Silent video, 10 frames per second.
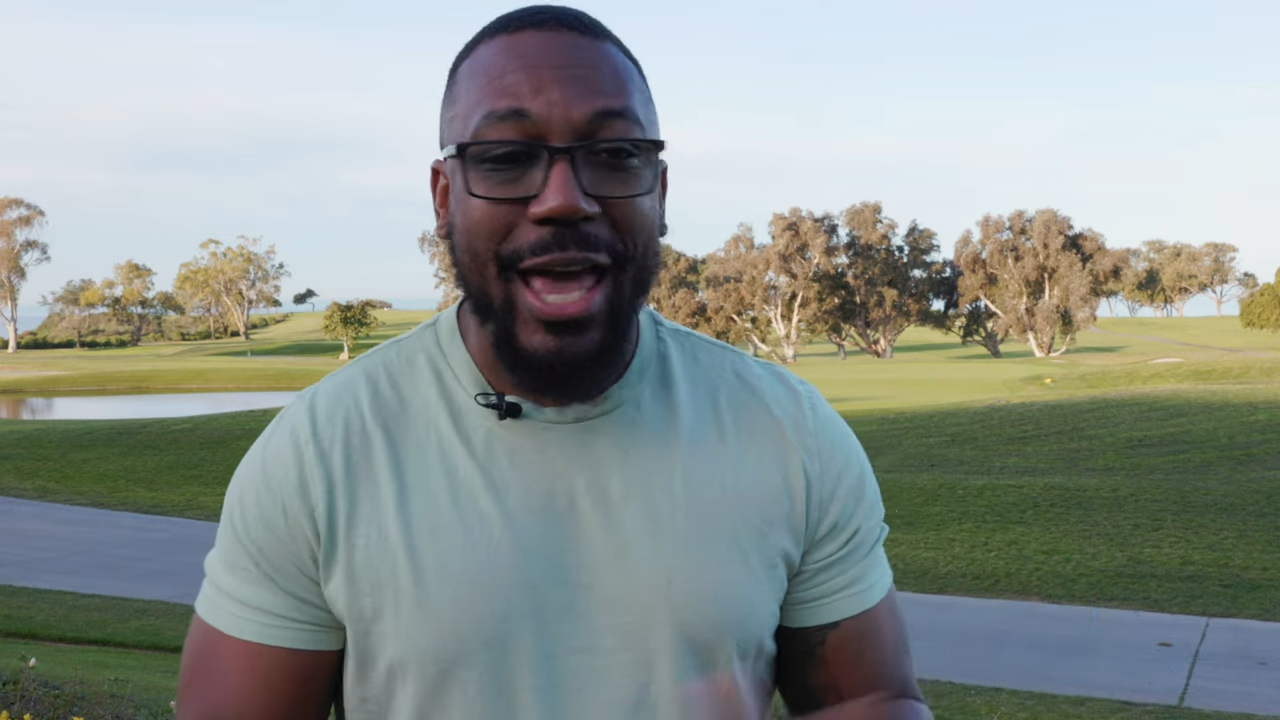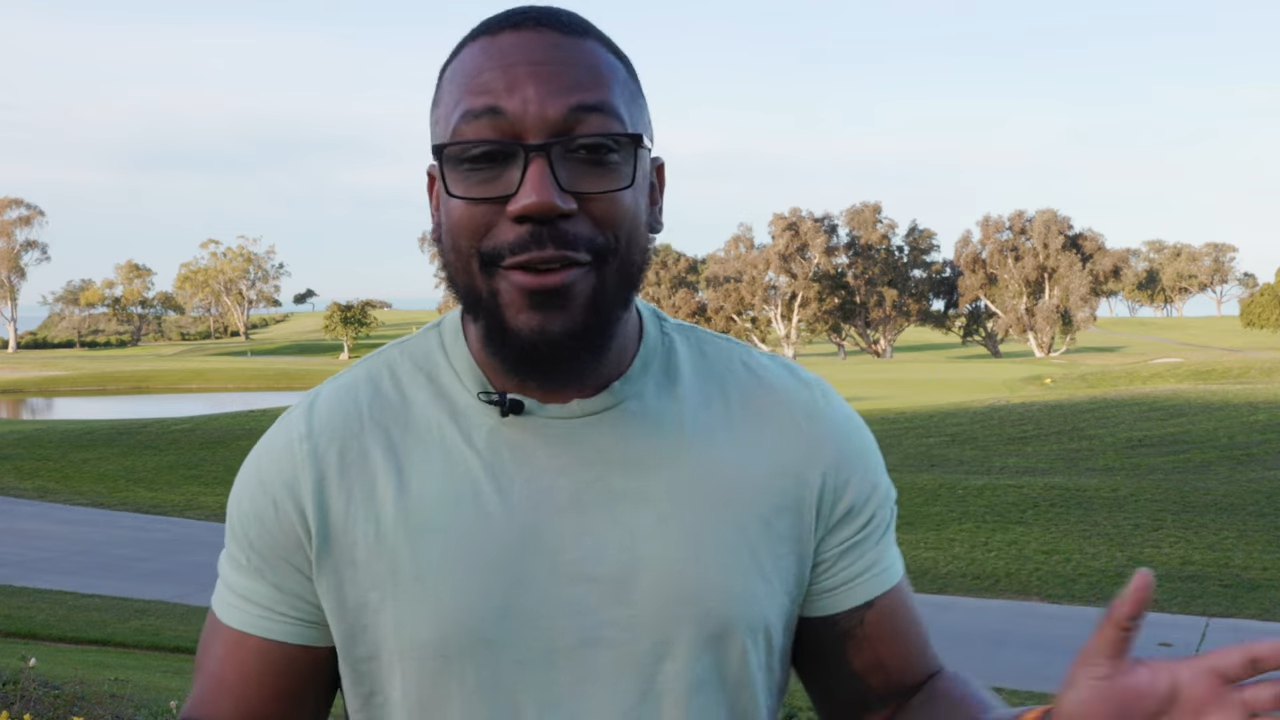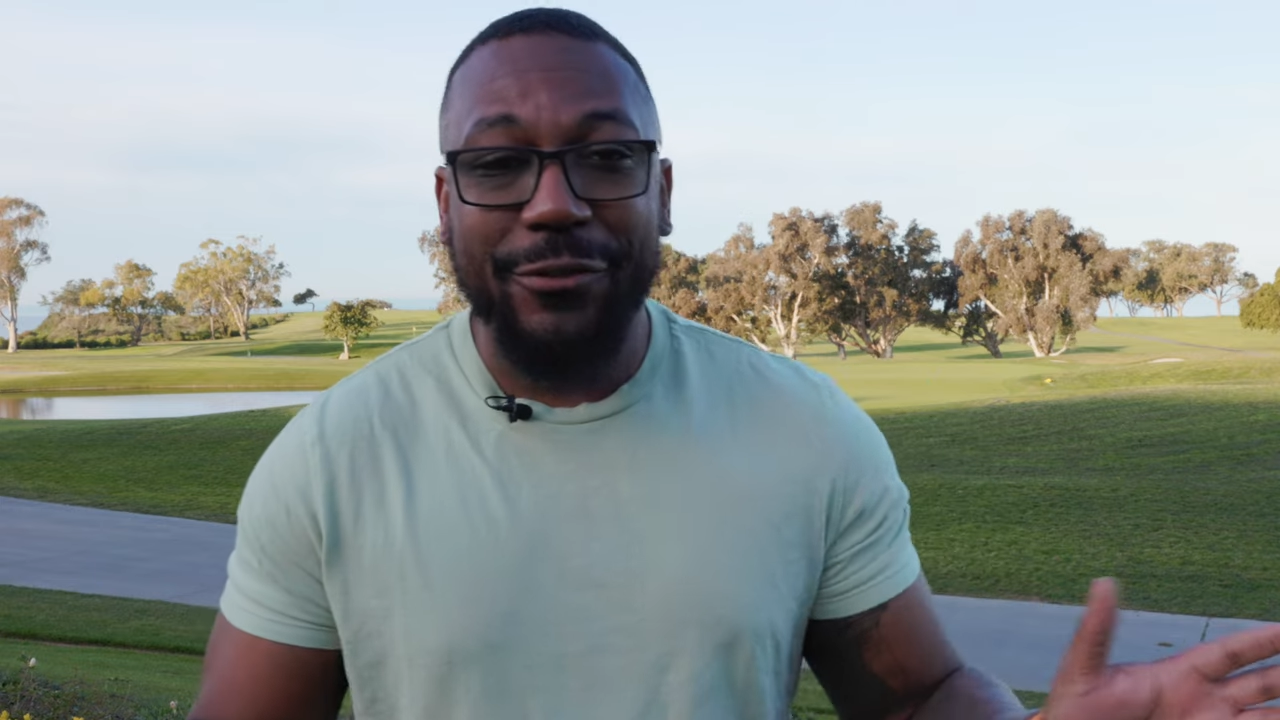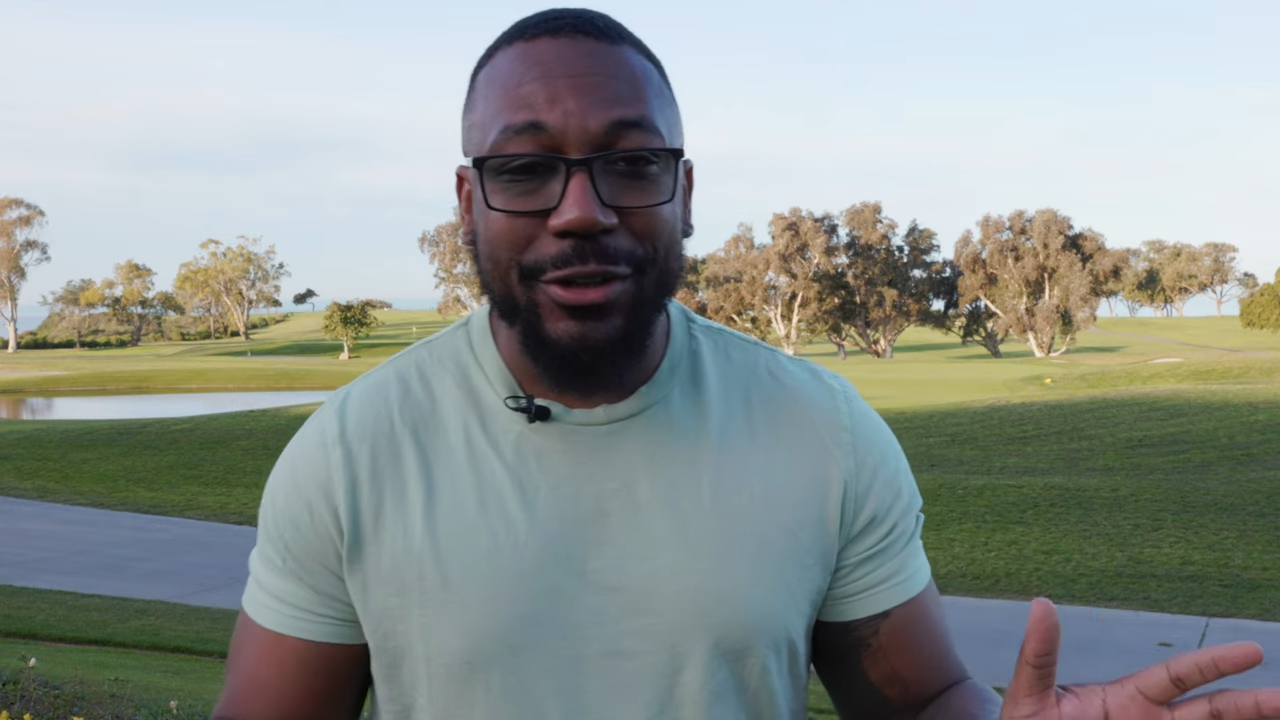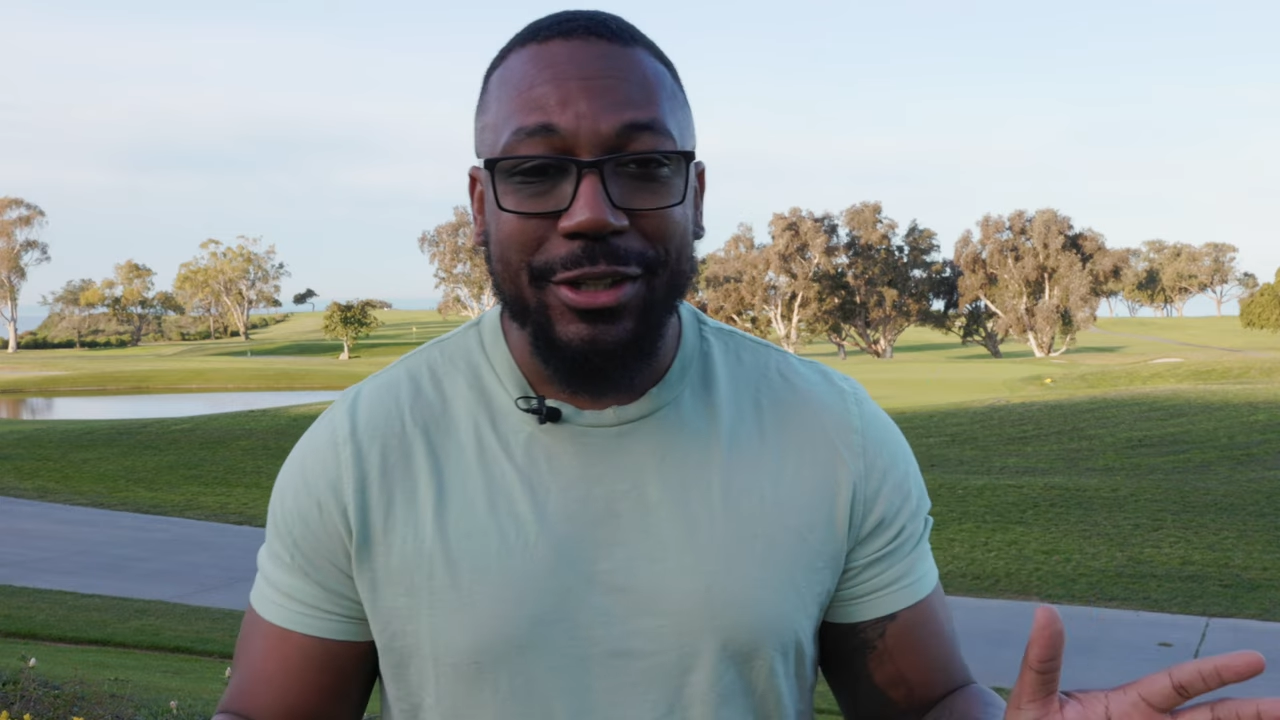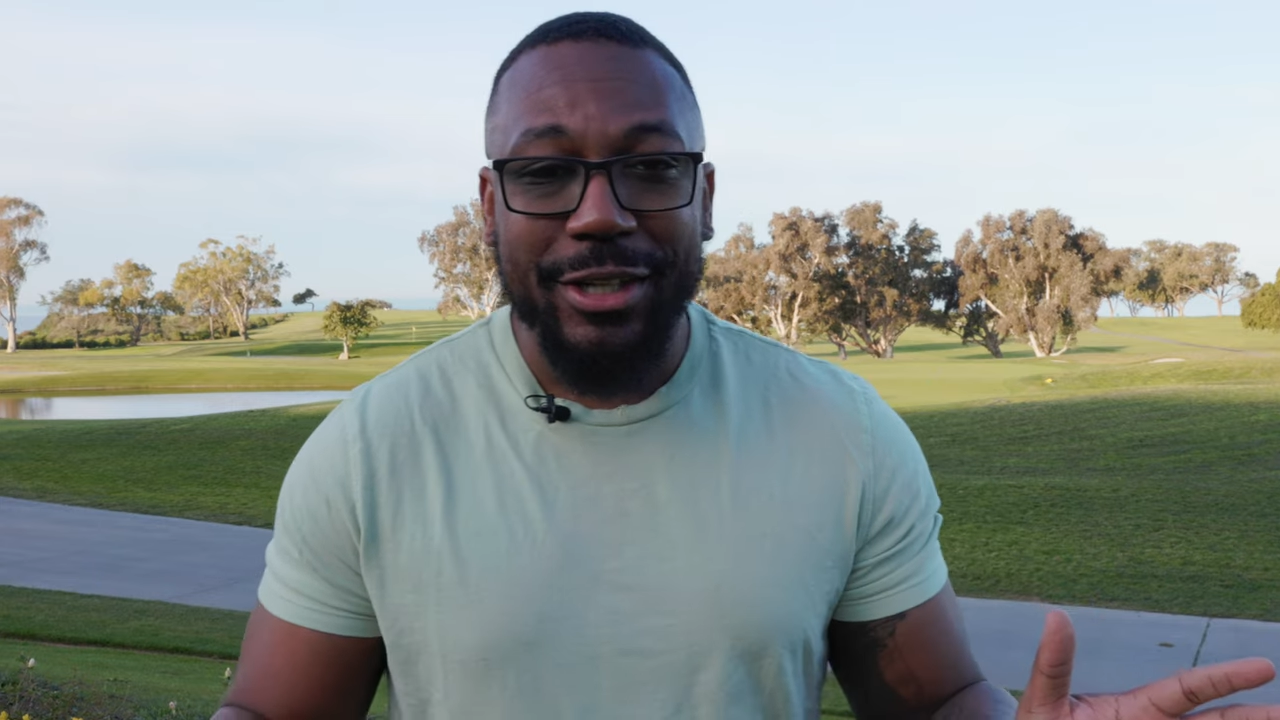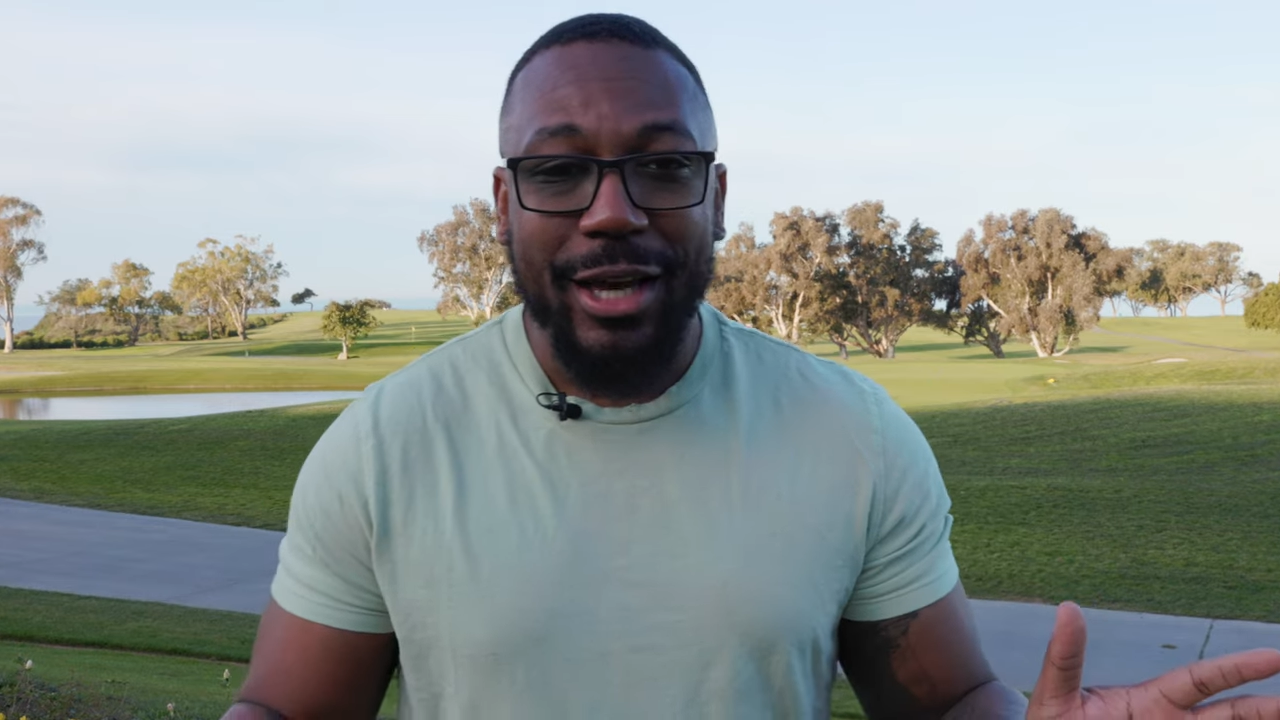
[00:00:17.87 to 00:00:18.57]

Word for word: ever.